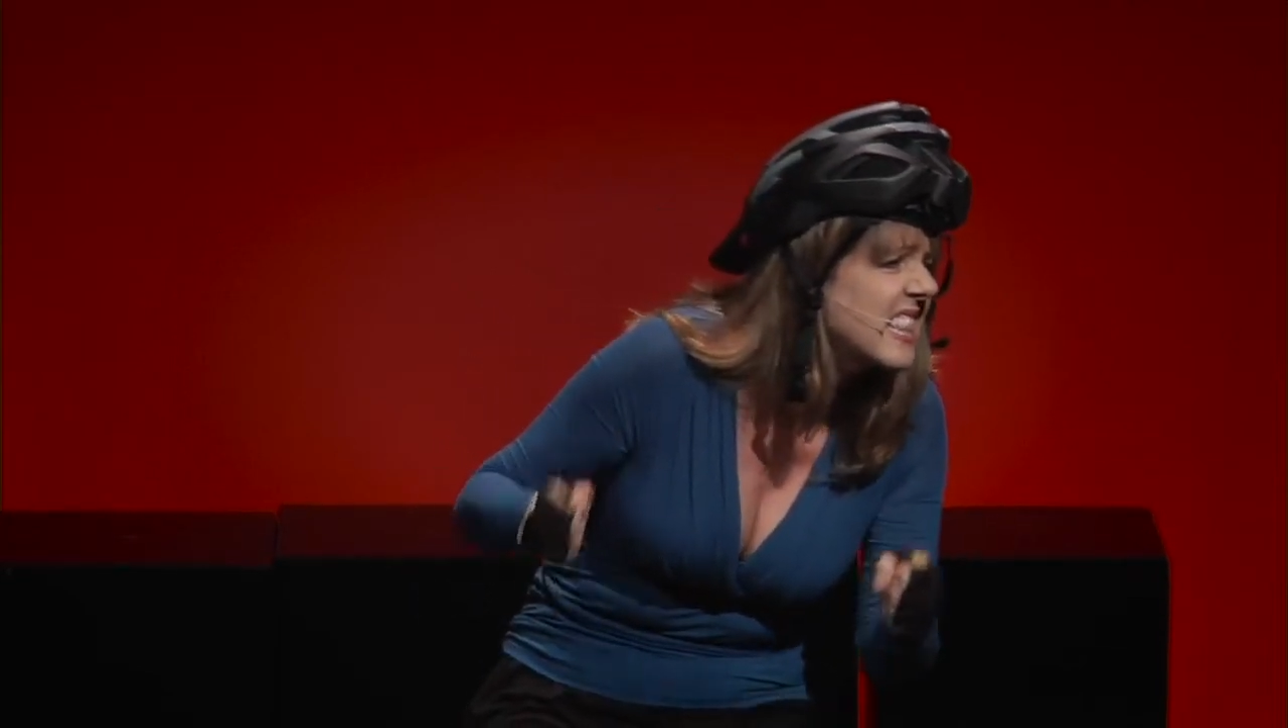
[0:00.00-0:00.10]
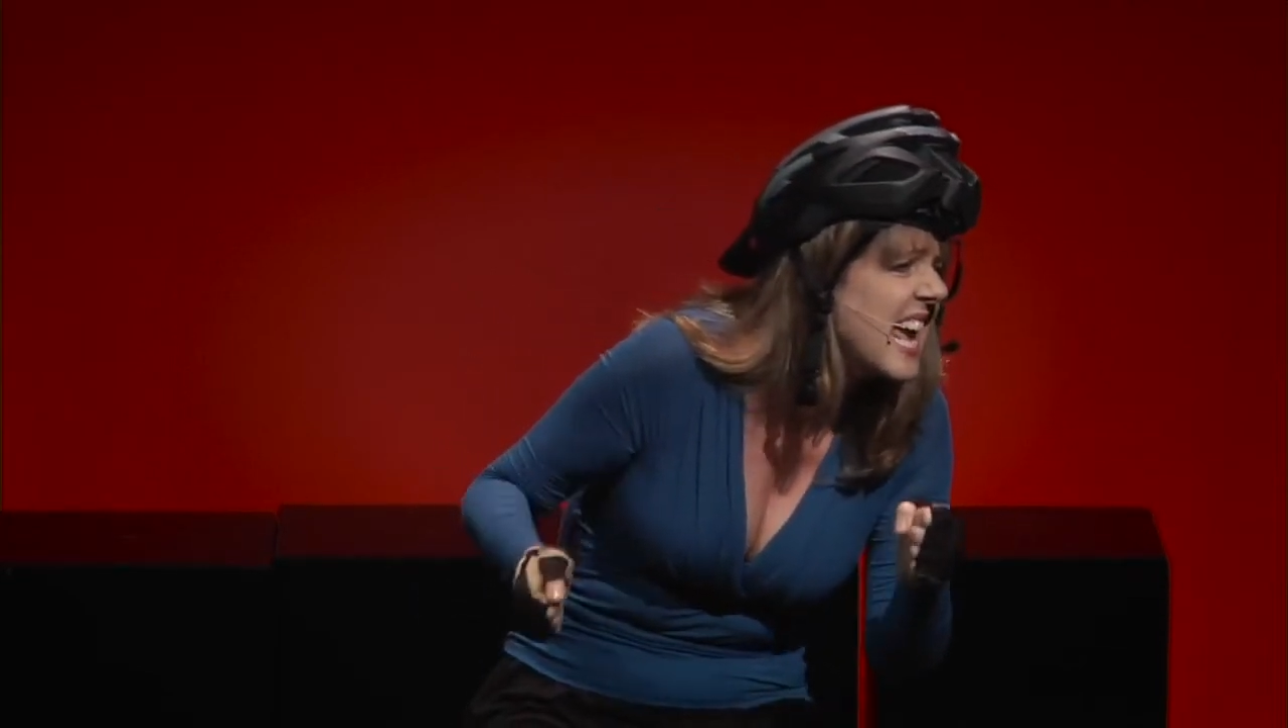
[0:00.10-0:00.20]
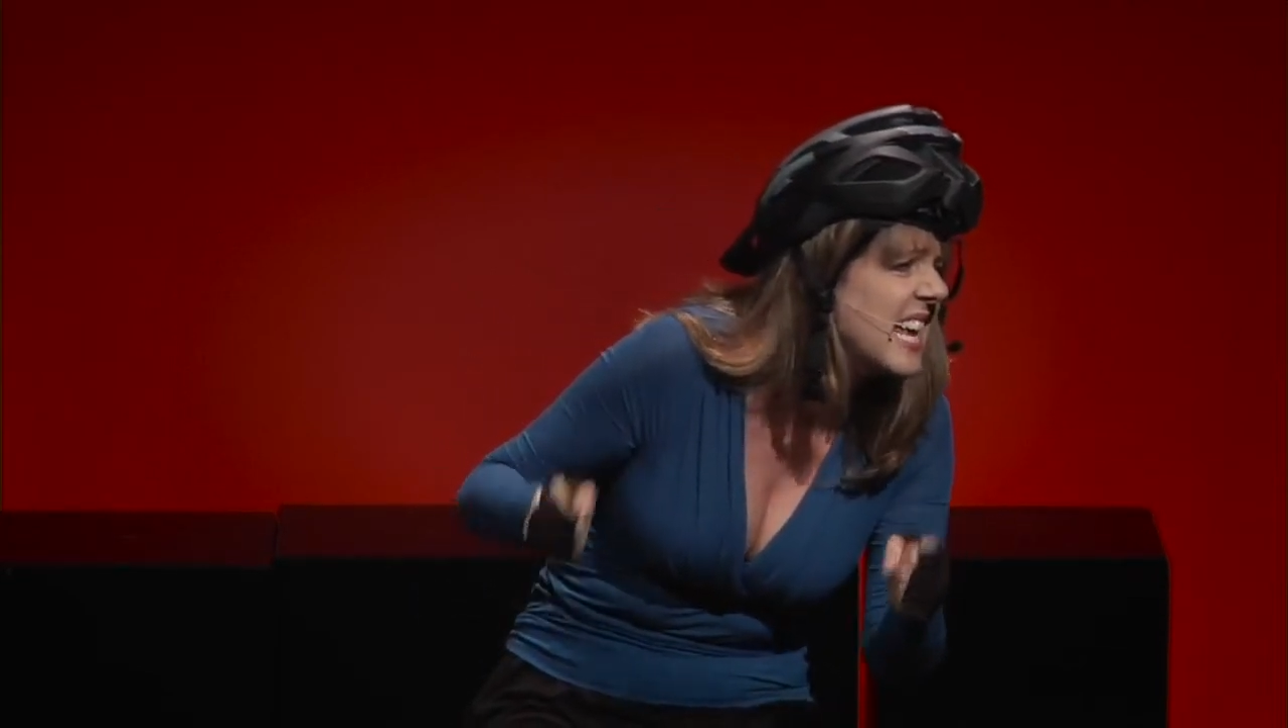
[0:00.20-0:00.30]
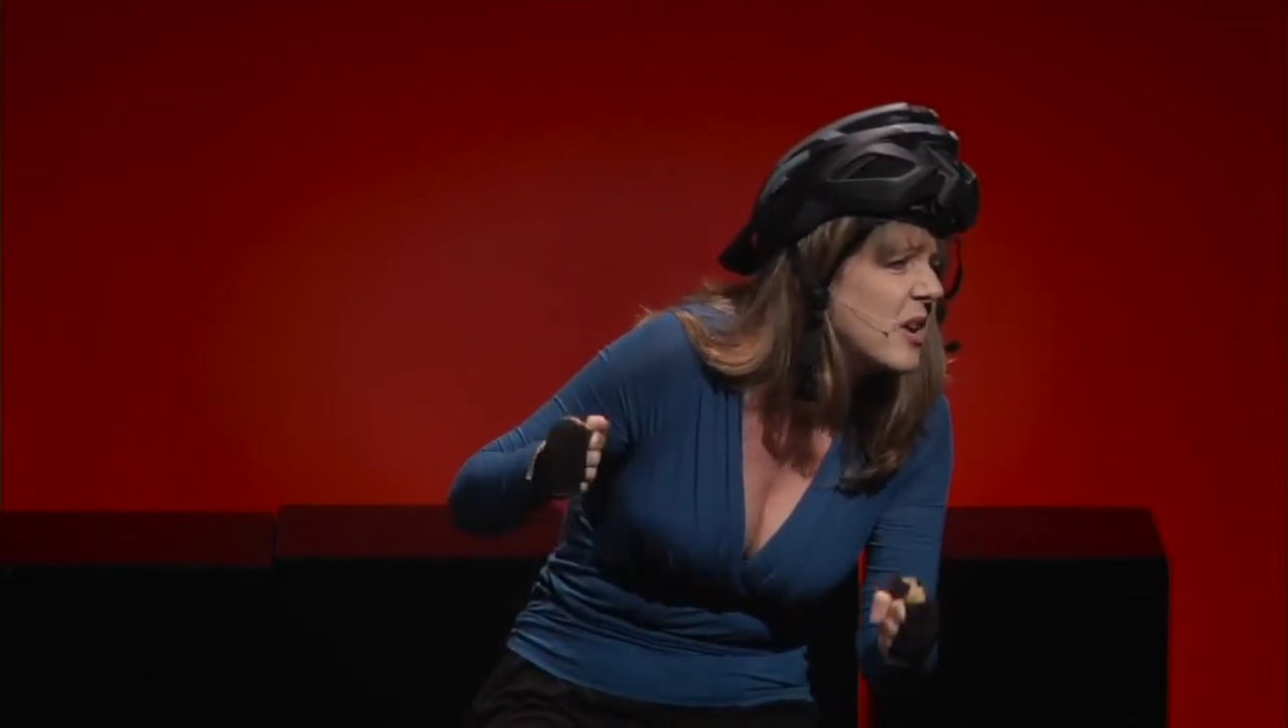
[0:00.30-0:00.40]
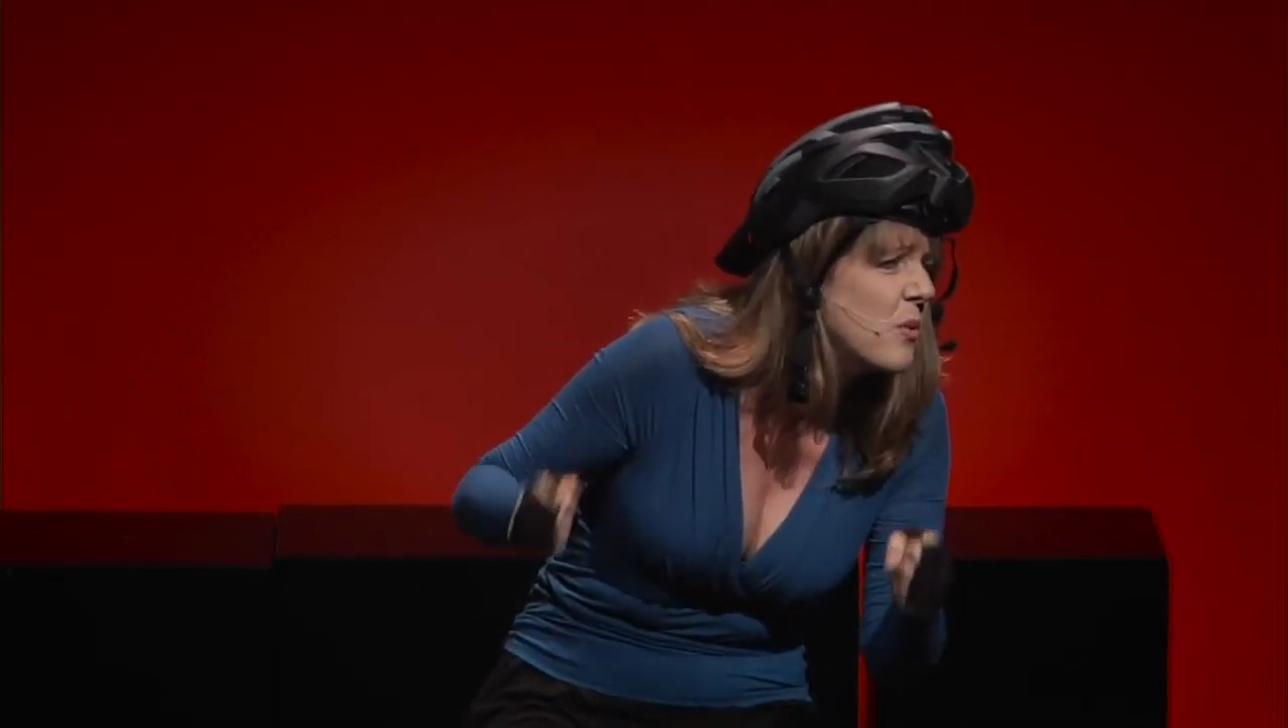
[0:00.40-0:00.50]

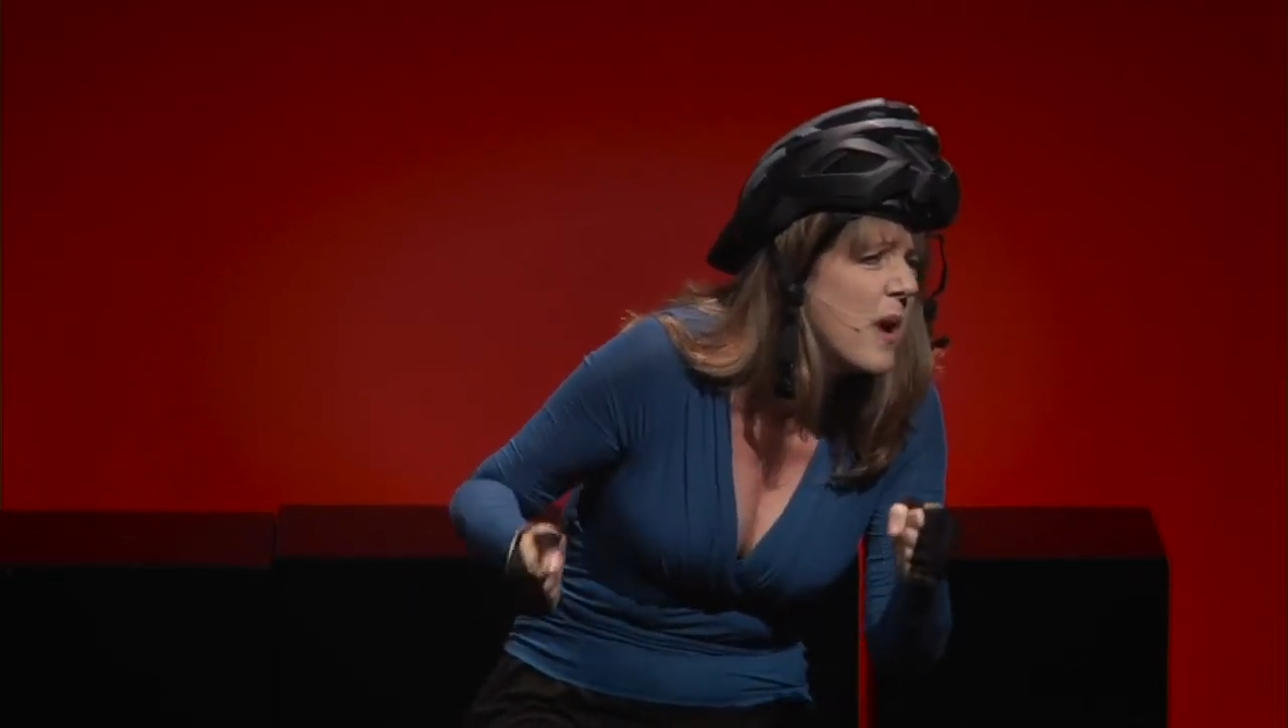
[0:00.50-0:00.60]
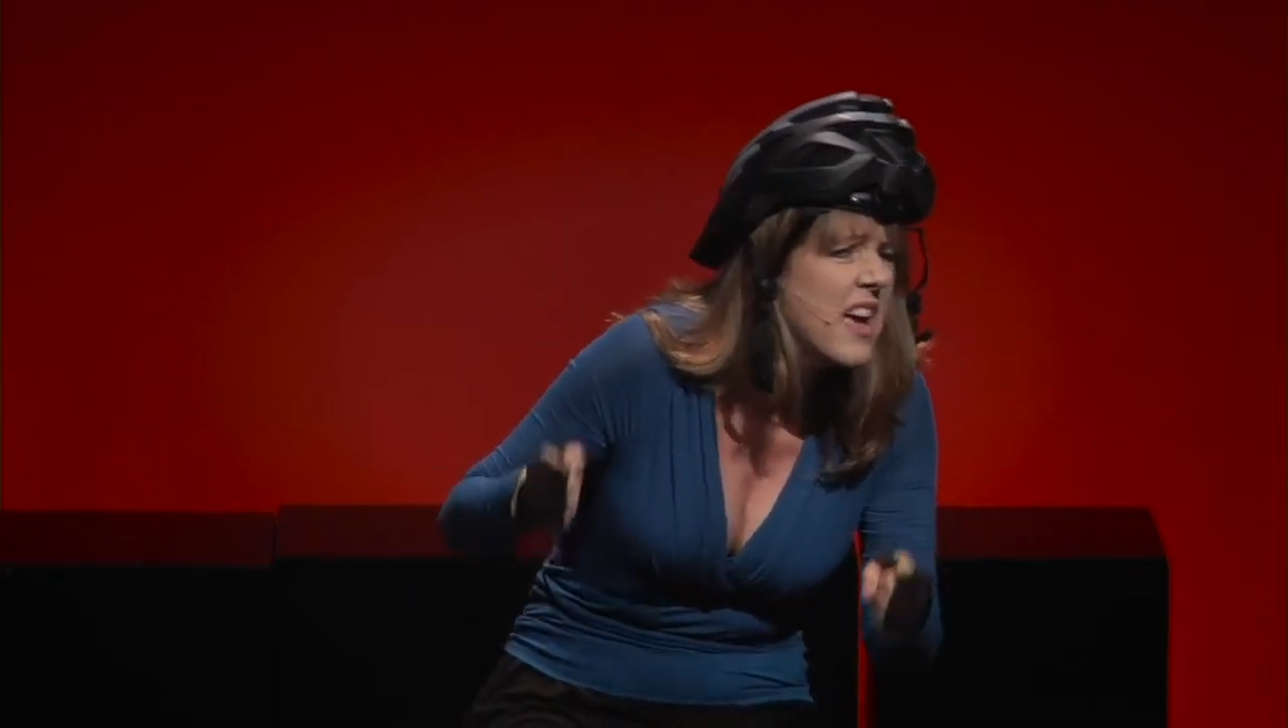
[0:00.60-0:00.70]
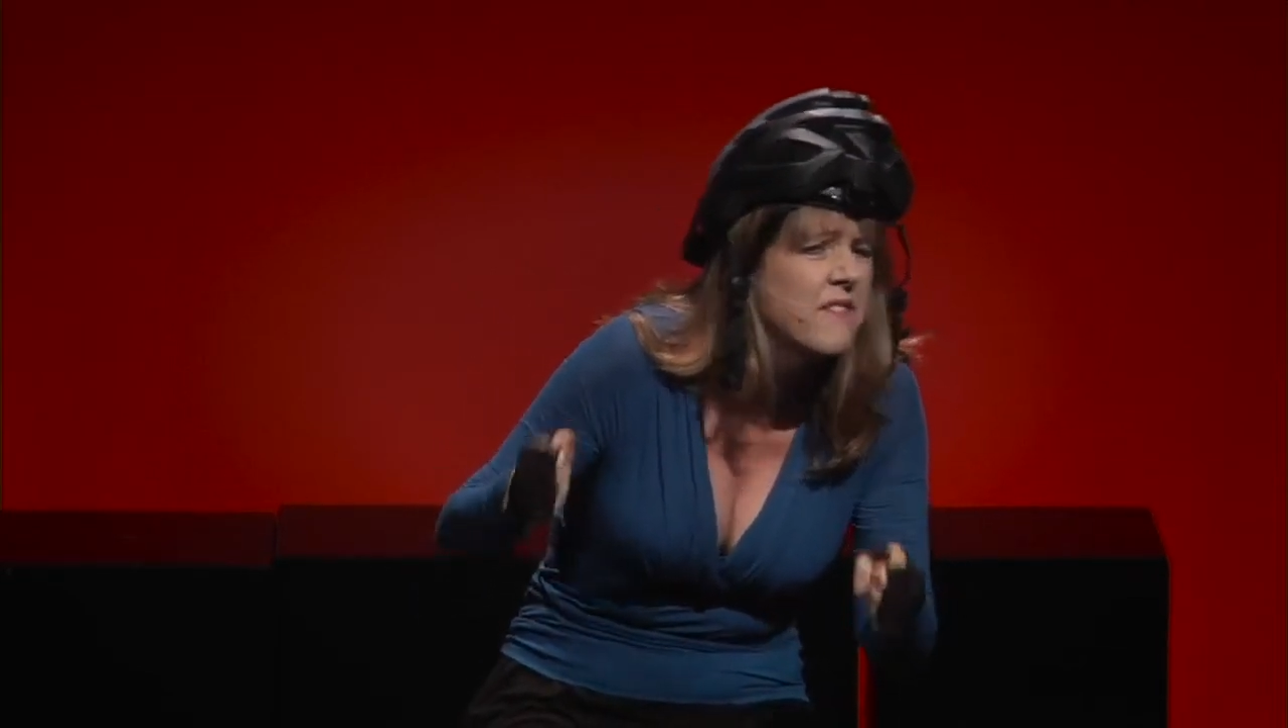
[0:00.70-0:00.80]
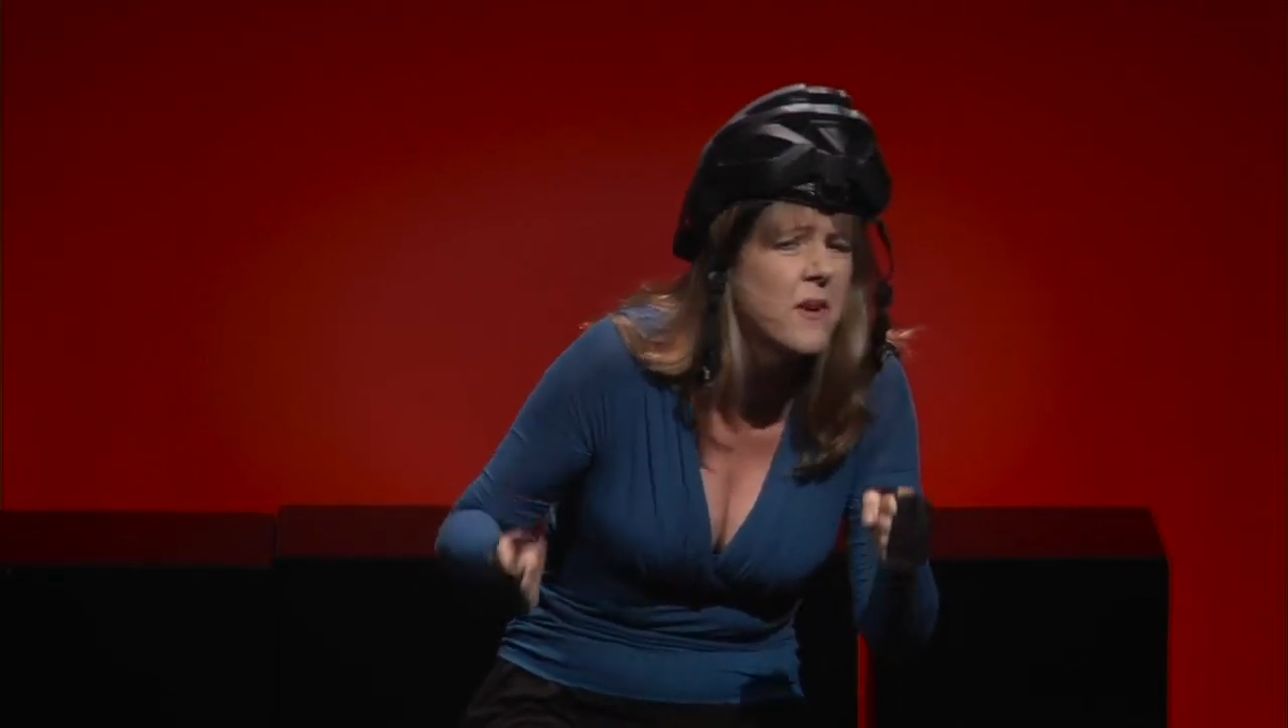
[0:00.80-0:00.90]
lane away